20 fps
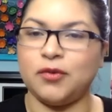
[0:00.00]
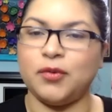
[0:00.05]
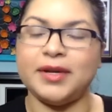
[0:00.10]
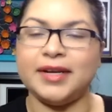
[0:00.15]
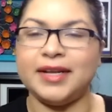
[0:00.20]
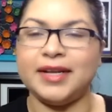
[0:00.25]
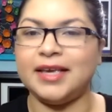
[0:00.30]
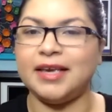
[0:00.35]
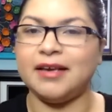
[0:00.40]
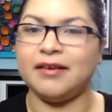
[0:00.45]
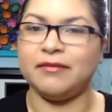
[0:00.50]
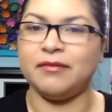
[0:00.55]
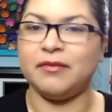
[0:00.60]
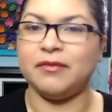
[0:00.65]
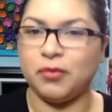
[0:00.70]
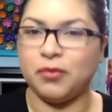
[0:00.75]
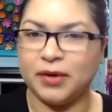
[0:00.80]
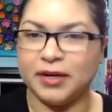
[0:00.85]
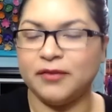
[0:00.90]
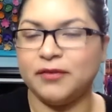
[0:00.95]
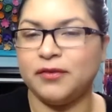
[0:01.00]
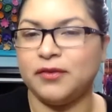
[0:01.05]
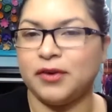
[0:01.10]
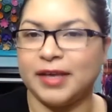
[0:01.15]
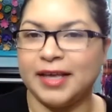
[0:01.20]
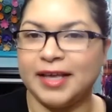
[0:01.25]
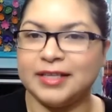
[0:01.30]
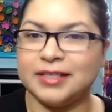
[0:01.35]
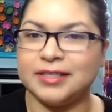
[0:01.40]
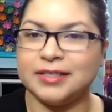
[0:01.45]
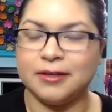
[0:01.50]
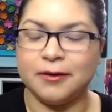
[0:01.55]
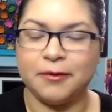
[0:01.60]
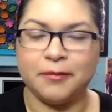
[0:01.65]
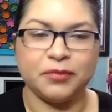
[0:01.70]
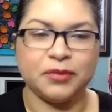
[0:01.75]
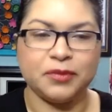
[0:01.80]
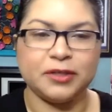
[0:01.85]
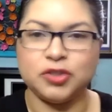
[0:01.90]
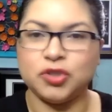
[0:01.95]
want to give one of your kids
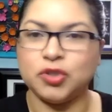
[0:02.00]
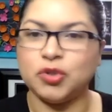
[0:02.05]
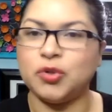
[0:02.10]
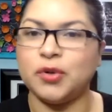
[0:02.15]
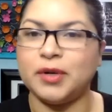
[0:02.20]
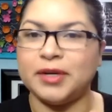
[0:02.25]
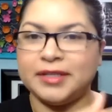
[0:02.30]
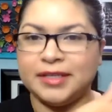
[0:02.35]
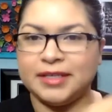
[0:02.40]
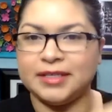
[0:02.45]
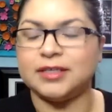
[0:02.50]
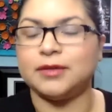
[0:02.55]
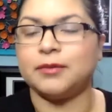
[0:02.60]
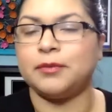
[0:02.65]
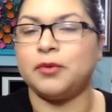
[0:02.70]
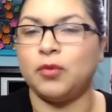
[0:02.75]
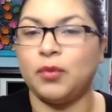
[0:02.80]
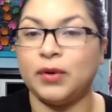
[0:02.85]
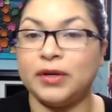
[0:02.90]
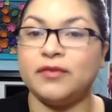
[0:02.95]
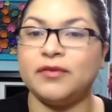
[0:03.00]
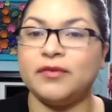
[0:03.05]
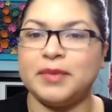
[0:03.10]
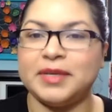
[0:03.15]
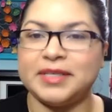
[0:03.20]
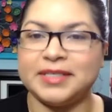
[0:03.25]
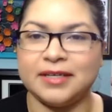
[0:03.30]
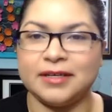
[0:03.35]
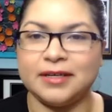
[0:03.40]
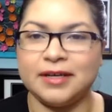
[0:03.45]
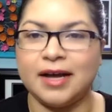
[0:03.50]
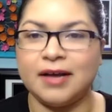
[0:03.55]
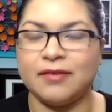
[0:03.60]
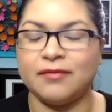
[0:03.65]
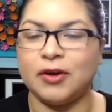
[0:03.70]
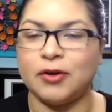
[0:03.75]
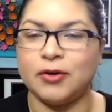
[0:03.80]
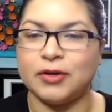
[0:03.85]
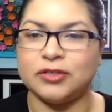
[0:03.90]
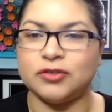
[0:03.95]
a chore, and this one of them is a
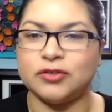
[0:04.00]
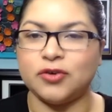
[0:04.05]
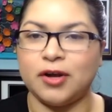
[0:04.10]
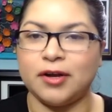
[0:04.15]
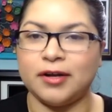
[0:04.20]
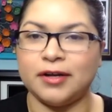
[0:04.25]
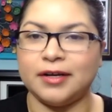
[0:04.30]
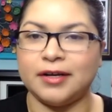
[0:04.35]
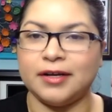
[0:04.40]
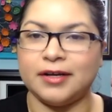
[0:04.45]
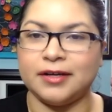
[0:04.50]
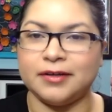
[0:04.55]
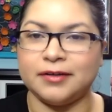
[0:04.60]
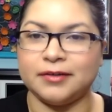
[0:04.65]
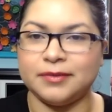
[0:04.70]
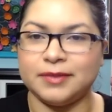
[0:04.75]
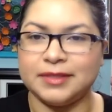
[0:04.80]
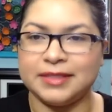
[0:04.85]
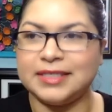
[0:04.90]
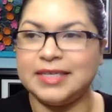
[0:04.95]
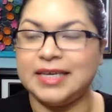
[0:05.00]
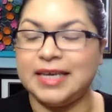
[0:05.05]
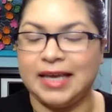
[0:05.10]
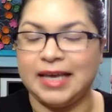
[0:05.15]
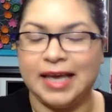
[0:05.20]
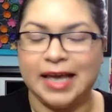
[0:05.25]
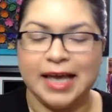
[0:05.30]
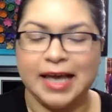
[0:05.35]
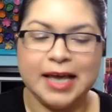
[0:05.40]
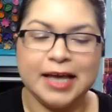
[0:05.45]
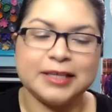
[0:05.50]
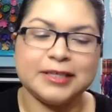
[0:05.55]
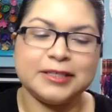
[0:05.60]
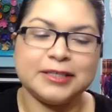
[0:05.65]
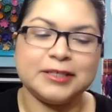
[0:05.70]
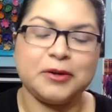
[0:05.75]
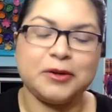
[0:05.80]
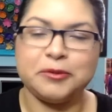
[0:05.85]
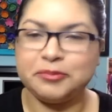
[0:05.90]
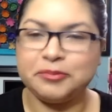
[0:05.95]
very strong D.
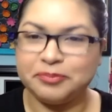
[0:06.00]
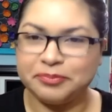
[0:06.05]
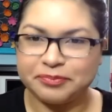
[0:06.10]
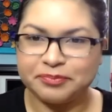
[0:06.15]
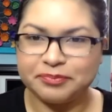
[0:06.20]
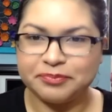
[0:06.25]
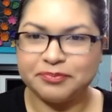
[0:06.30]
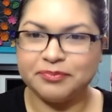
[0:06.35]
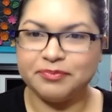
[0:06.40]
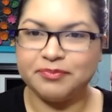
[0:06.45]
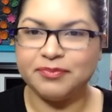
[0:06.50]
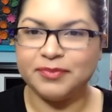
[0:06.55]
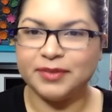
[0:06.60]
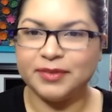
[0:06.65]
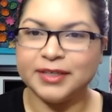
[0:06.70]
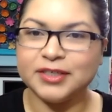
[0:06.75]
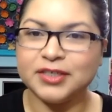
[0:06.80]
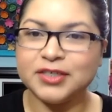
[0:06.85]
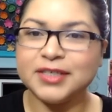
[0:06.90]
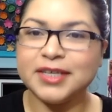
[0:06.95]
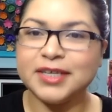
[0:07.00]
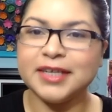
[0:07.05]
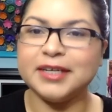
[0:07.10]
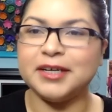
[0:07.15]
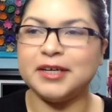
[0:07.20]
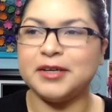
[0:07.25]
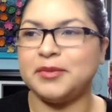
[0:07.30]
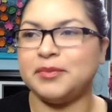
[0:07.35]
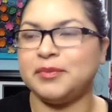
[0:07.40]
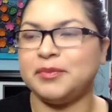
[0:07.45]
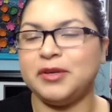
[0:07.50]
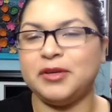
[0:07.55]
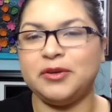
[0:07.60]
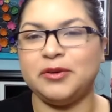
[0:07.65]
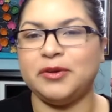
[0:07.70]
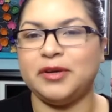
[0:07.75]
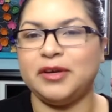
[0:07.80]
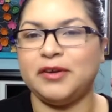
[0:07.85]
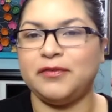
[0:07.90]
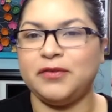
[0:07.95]
So she said,
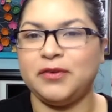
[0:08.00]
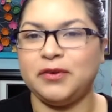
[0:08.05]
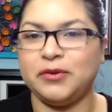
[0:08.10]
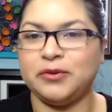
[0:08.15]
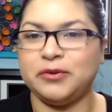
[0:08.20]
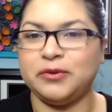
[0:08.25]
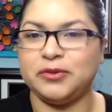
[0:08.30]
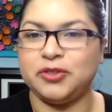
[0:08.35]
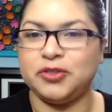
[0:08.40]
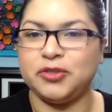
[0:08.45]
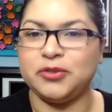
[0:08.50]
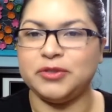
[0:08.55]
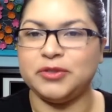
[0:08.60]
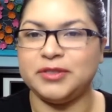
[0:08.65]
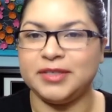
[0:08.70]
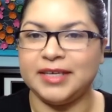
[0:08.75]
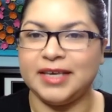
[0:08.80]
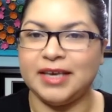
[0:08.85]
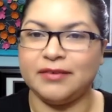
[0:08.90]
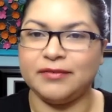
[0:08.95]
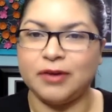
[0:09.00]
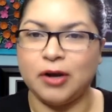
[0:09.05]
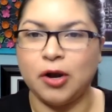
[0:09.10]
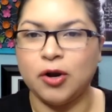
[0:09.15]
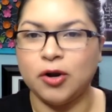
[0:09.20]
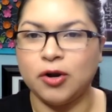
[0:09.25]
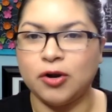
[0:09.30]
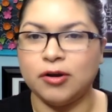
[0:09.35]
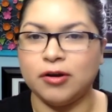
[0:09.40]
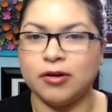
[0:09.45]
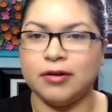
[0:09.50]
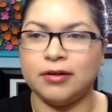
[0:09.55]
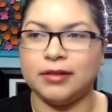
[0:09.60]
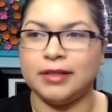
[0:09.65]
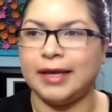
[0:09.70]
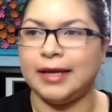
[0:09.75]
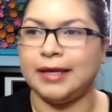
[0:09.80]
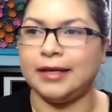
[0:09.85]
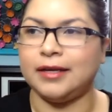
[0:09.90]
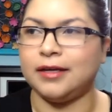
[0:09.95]
if you choose to give her like